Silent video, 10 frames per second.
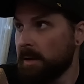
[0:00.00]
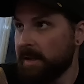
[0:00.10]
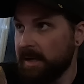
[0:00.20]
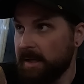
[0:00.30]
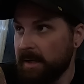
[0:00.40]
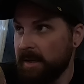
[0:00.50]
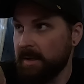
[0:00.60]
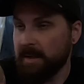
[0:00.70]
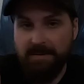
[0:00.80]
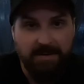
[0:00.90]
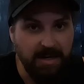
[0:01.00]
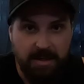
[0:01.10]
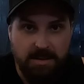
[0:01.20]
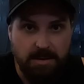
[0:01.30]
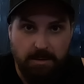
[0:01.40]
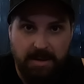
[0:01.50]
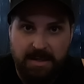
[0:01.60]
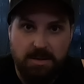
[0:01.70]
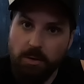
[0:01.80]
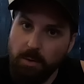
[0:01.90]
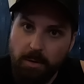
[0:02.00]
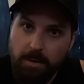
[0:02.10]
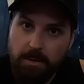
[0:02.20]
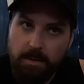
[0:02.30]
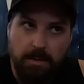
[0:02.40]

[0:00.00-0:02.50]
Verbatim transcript: The convenience store next door,